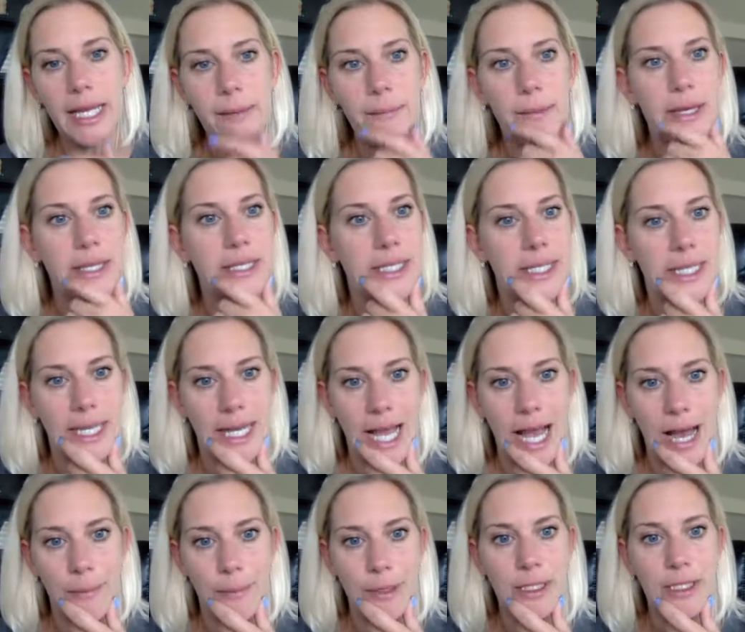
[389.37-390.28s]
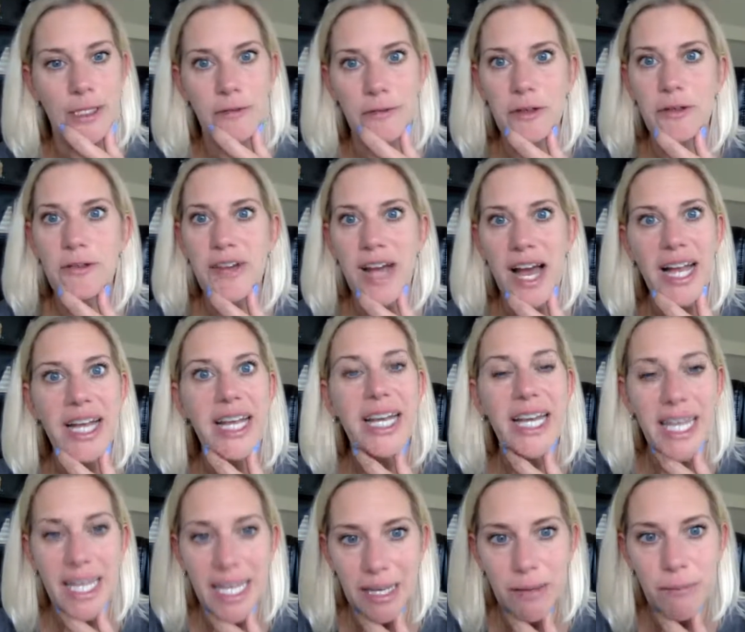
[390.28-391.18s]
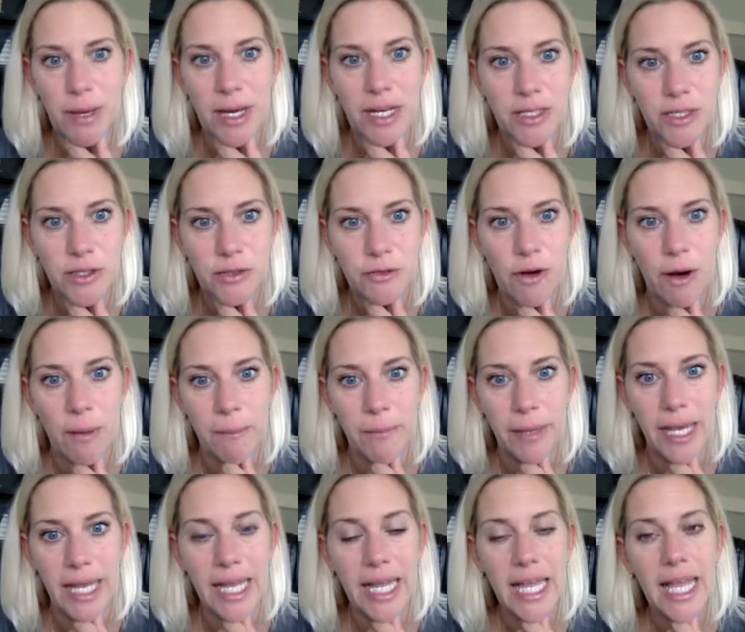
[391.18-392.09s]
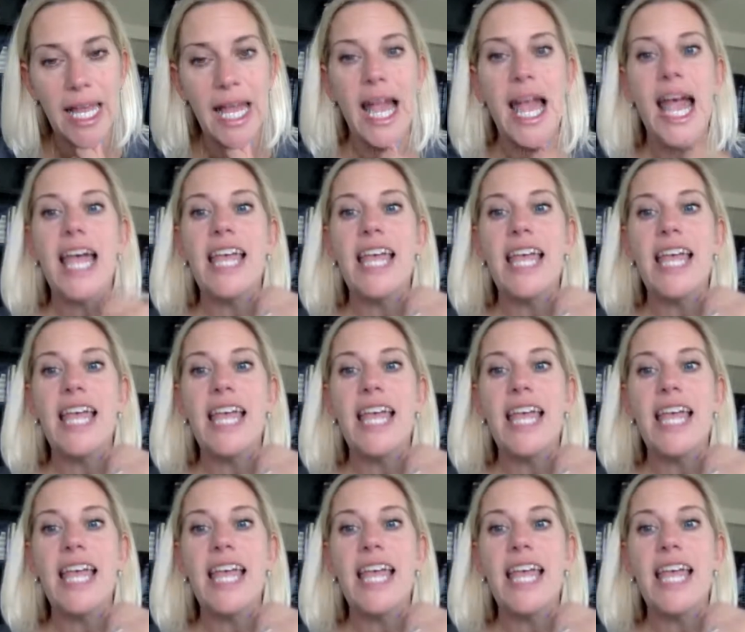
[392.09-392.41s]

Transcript: emails in the comments if you've gotten emails from me.